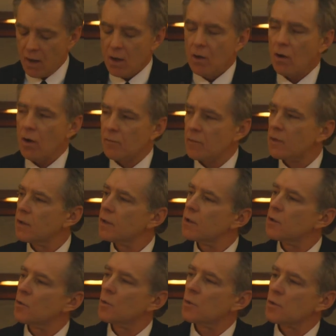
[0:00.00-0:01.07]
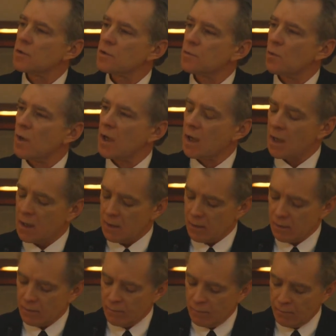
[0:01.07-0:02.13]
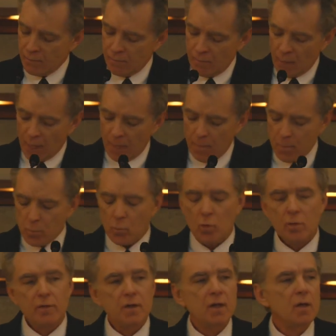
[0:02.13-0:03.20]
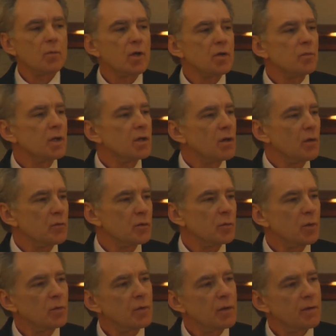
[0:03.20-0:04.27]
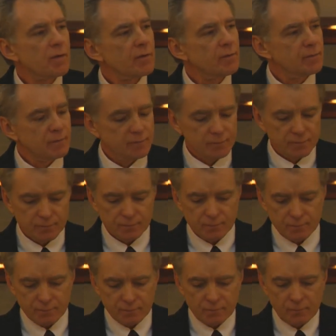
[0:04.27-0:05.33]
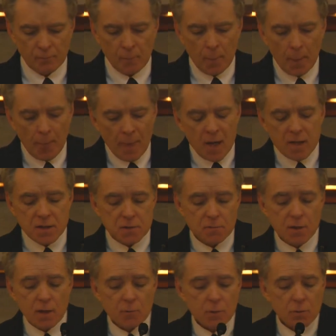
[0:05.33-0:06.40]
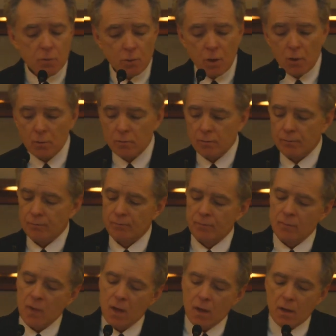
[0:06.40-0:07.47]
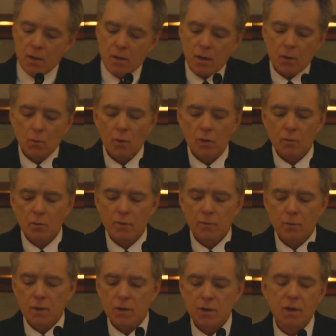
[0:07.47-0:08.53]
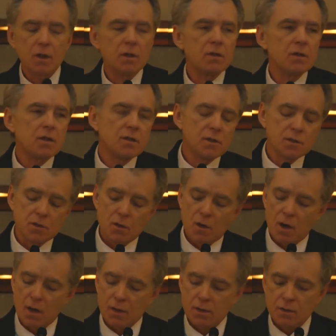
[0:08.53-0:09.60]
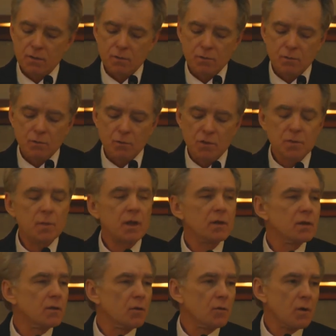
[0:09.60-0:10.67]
often in a humorous way, more than I might be comfortable with. His favorite quote and one with which he ended his talks was by Leo